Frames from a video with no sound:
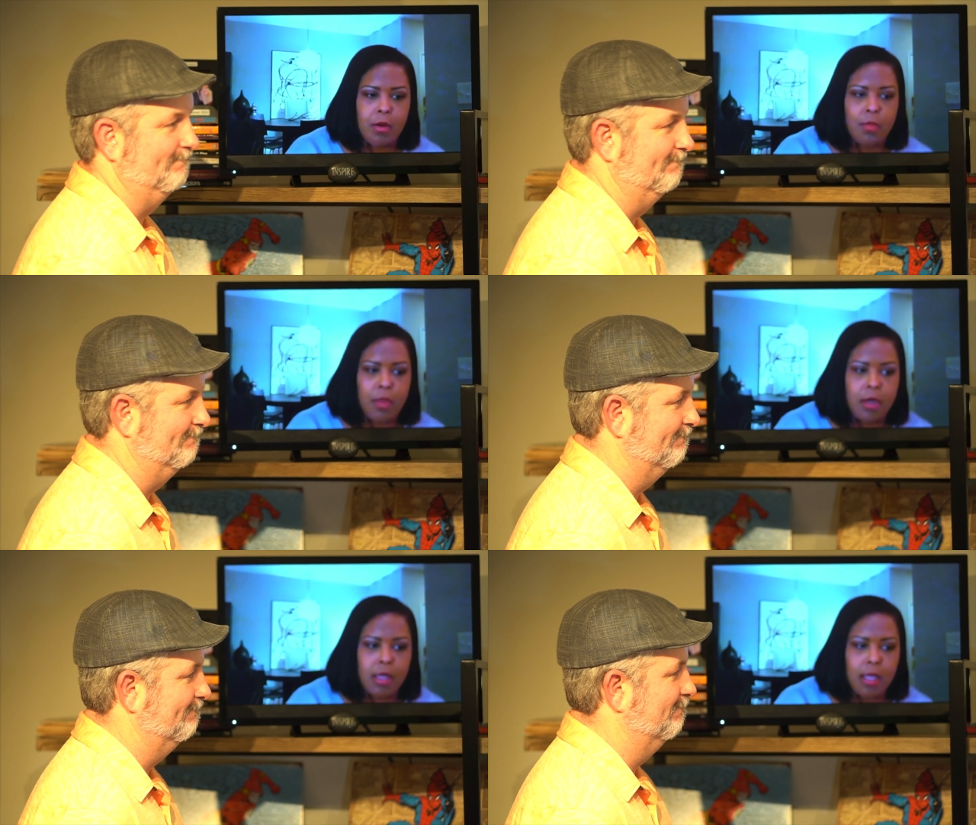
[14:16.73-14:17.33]

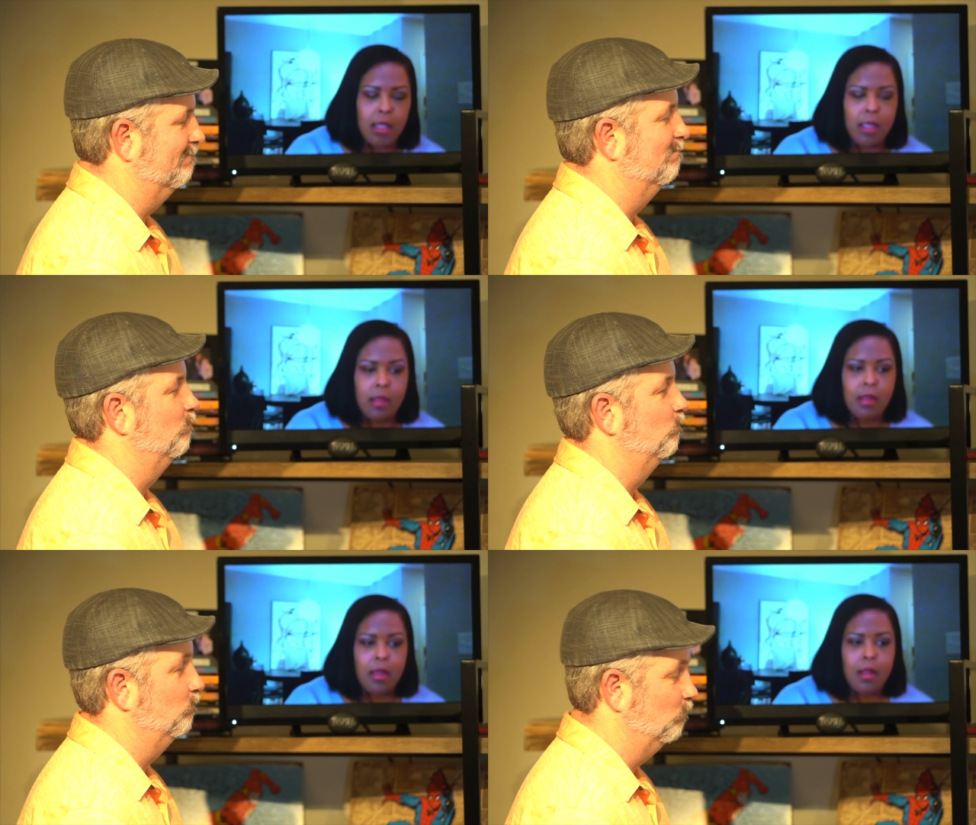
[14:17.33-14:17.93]
Speaker 1: better than
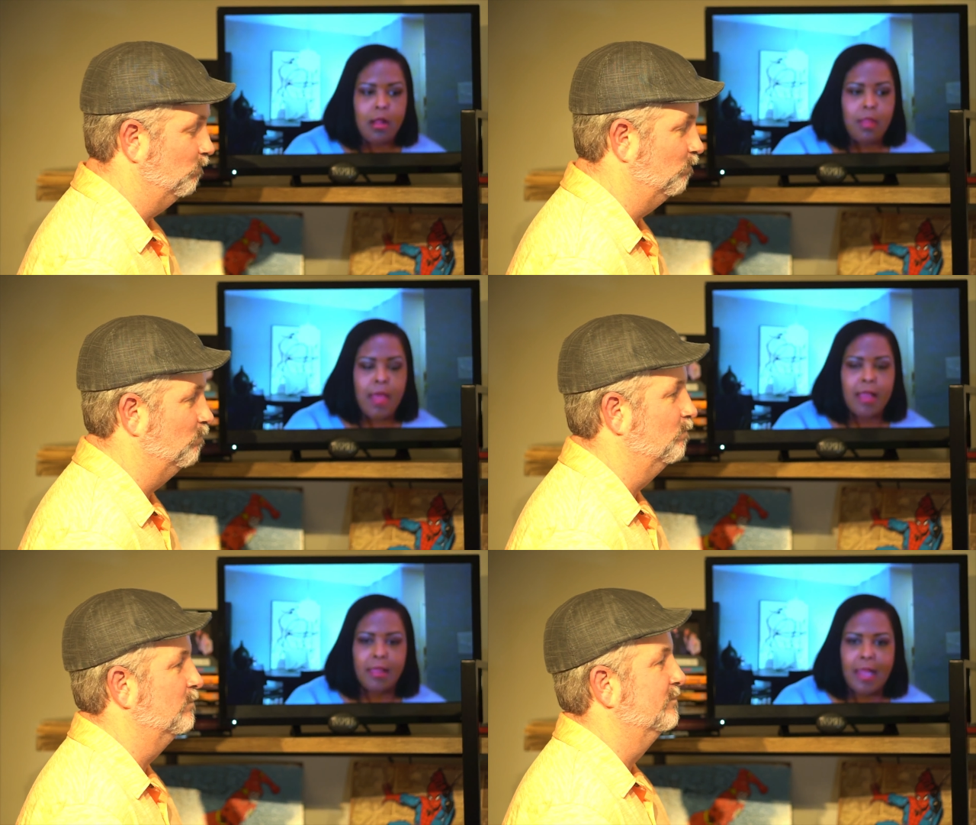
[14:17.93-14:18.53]
getting
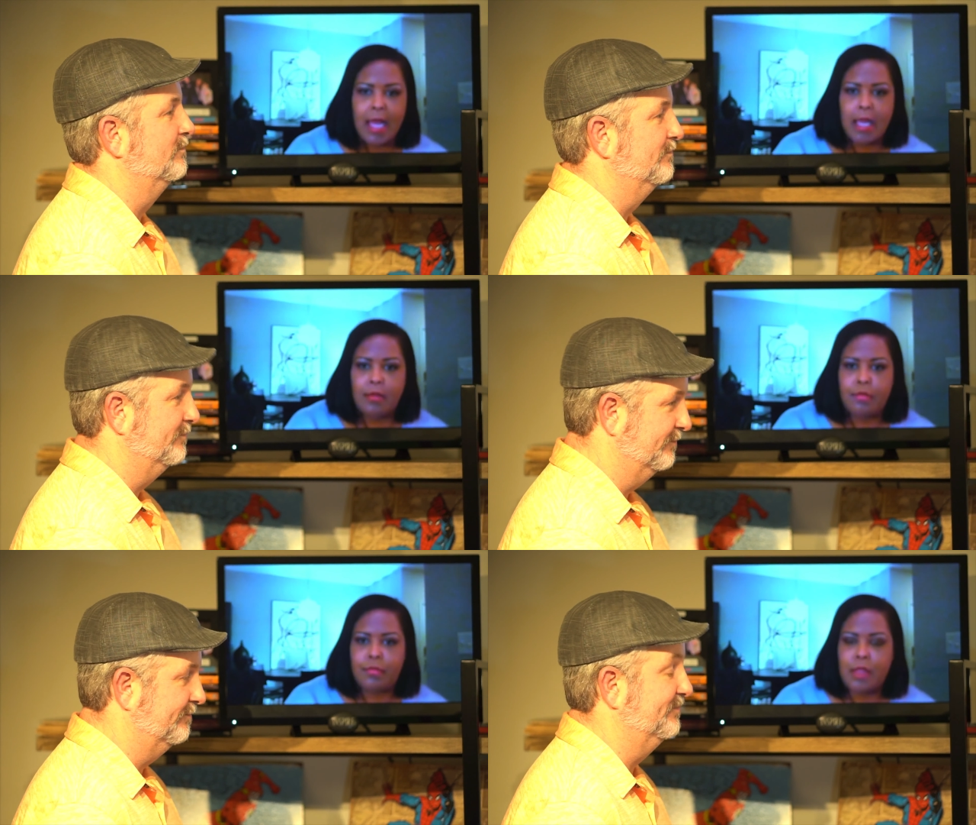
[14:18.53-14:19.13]
that
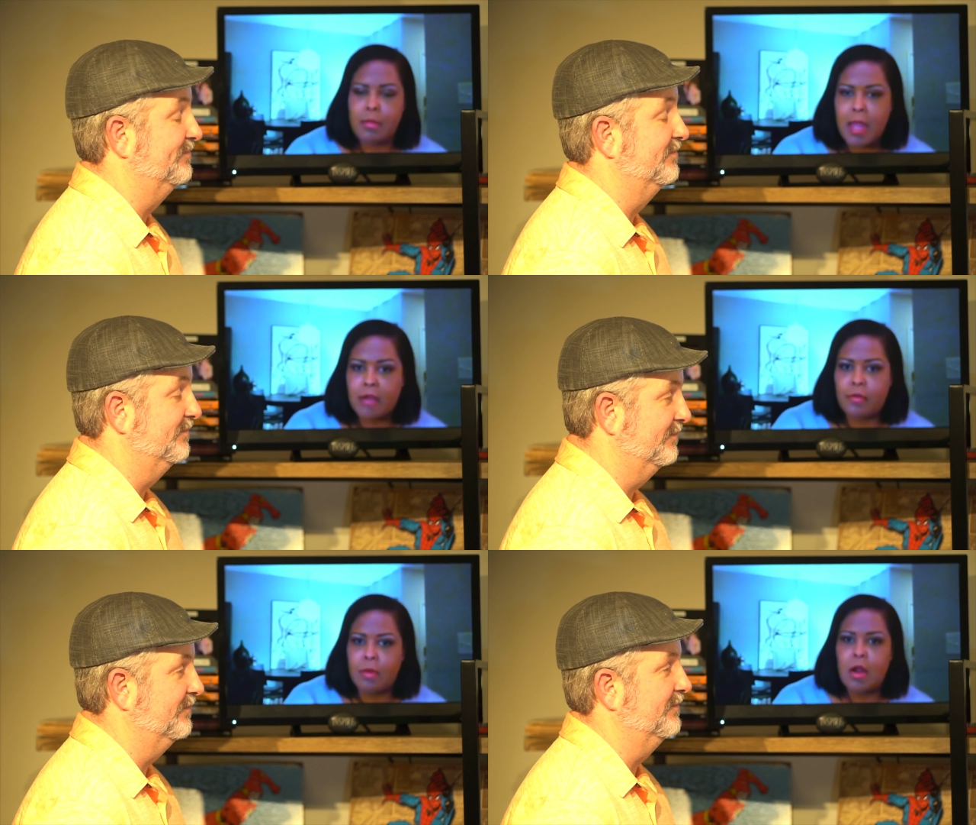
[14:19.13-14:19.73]
live
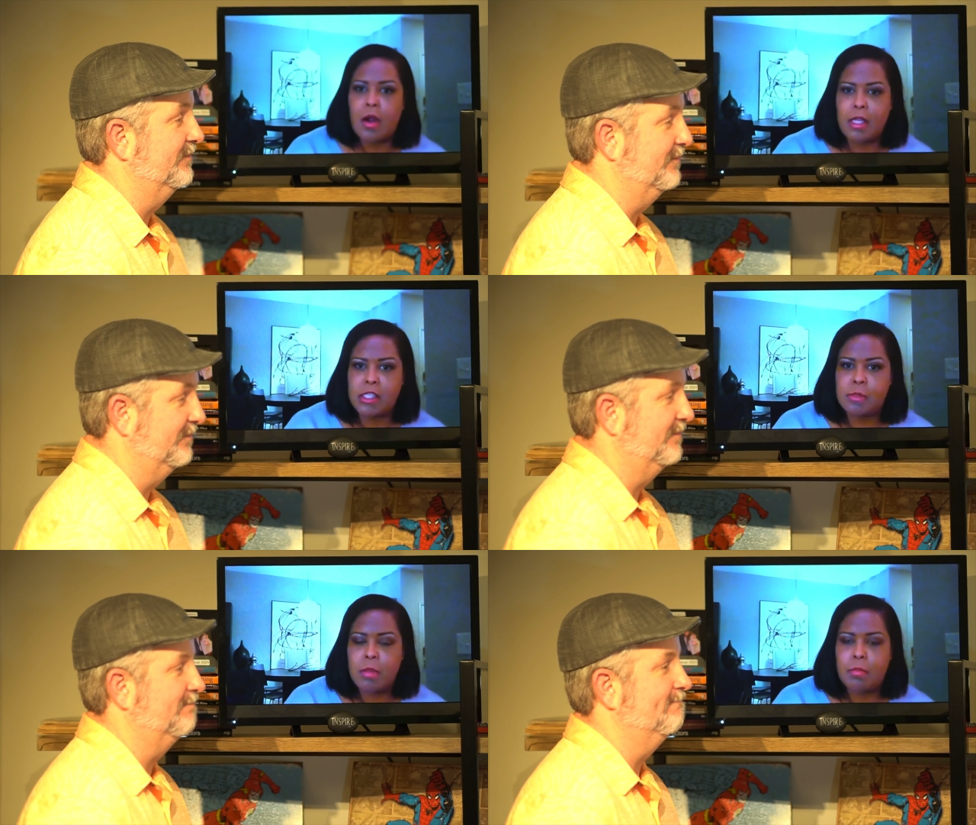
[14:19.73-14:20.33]
feedback from an
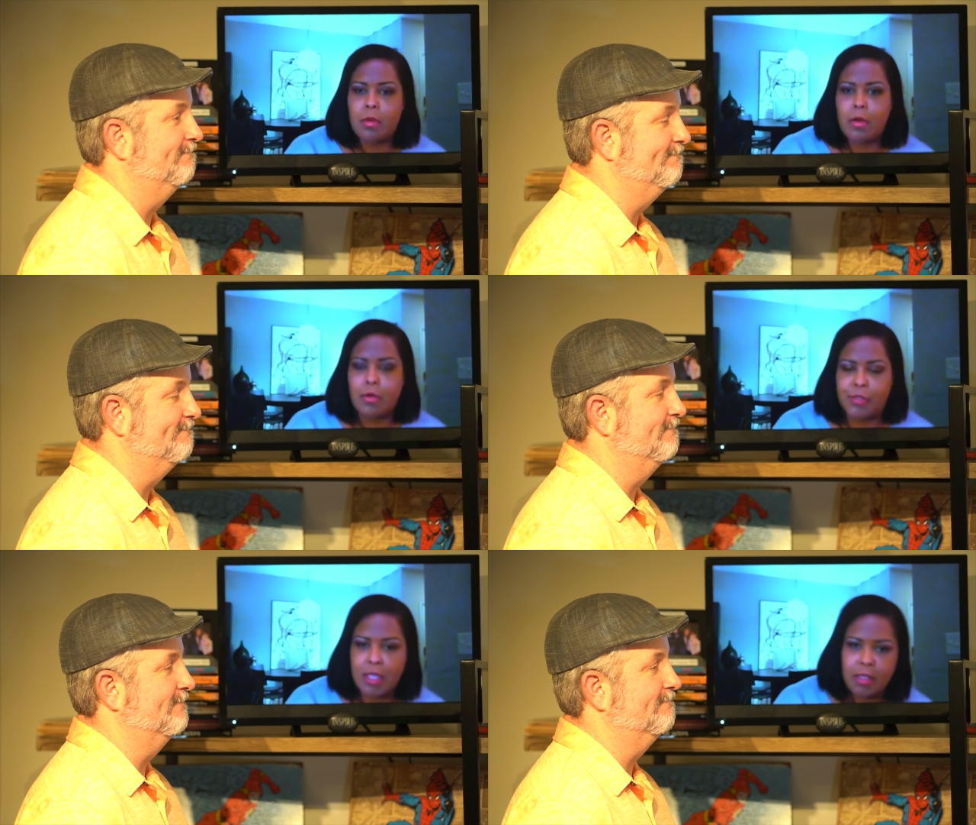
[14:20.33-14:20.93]
audience
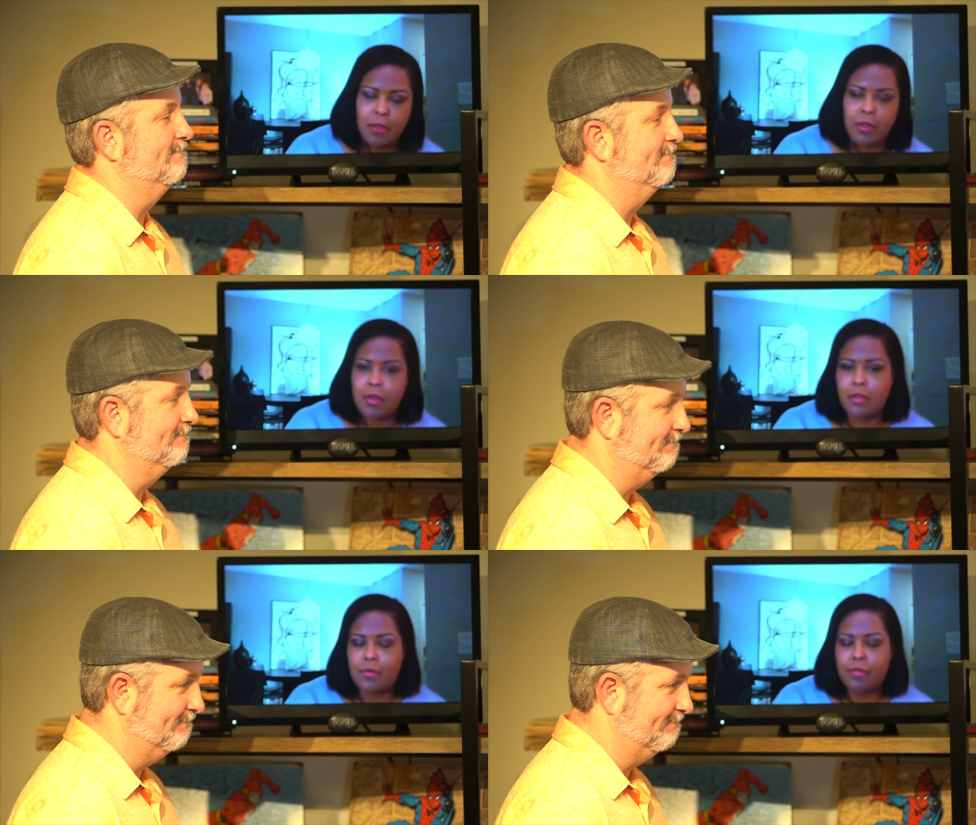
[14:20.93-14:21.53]
member or seeing the
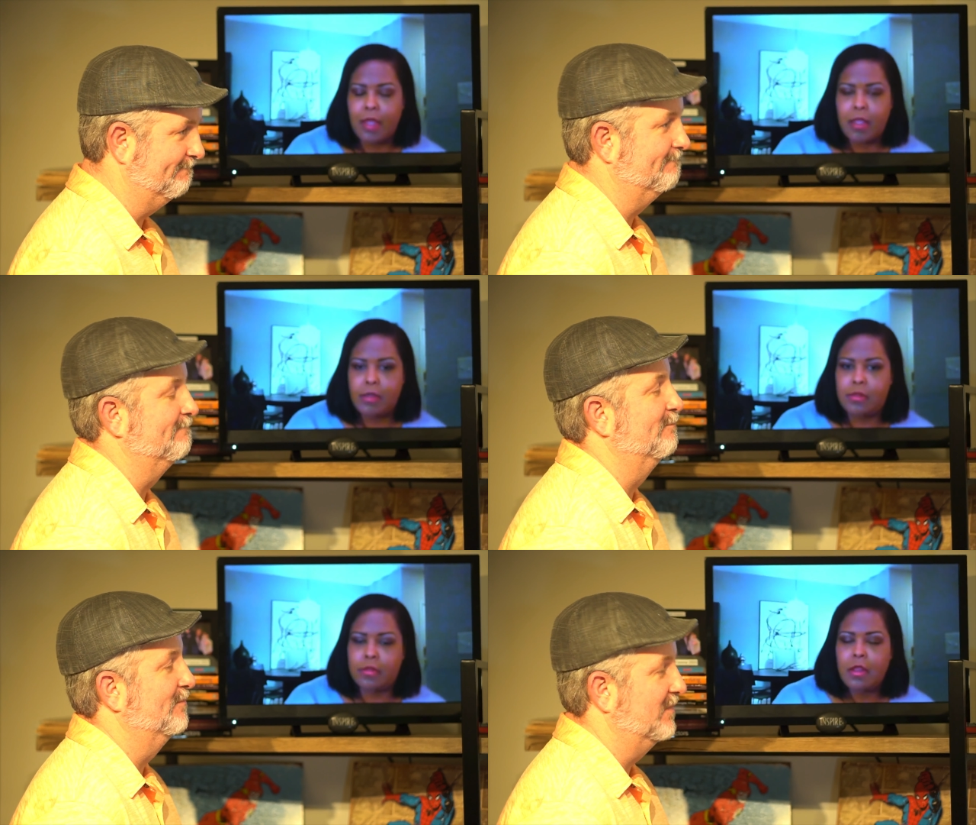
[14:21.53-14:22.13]
look on their
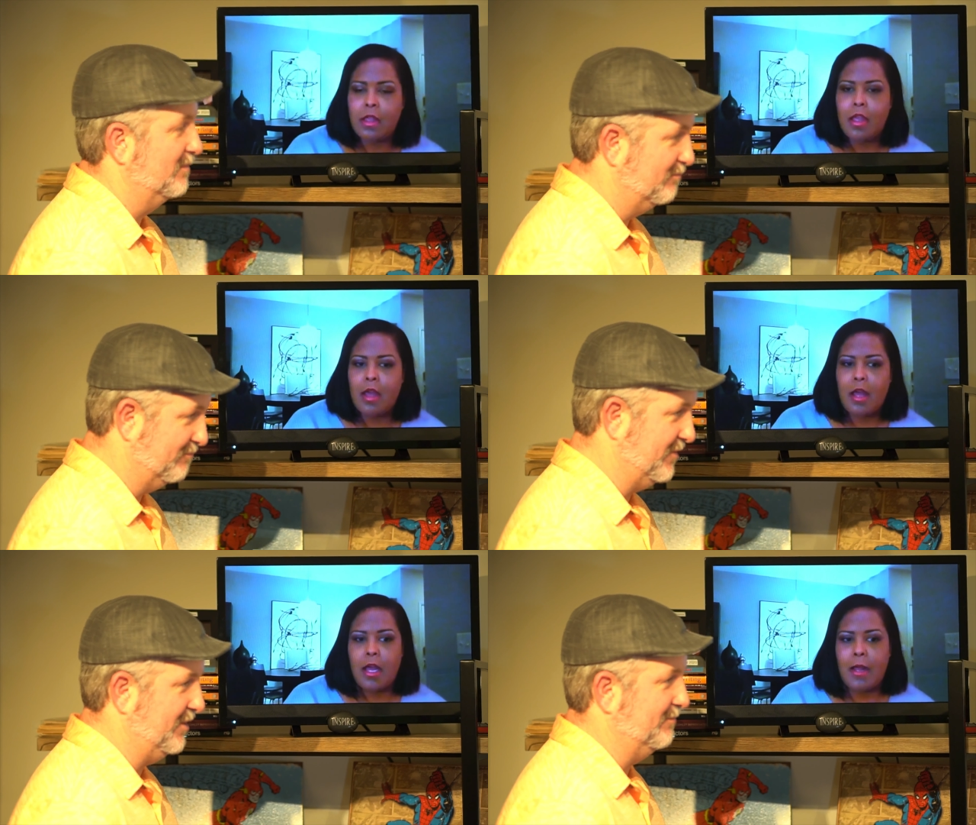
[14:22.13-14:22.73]
face
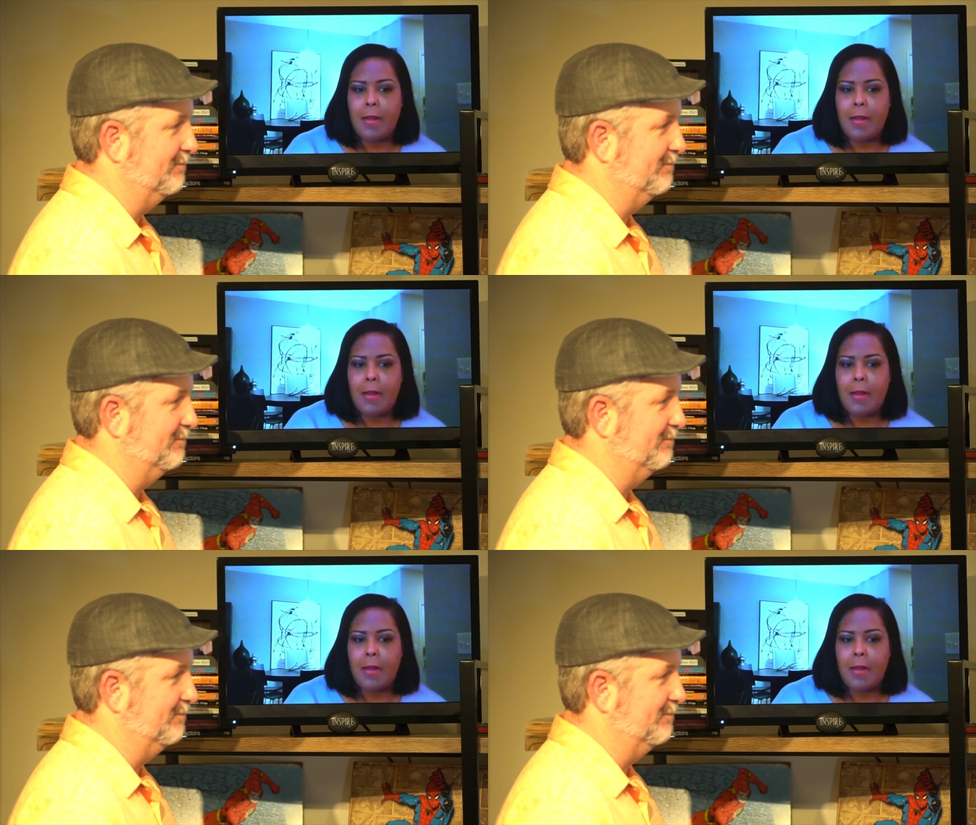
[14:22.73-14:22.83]
yep.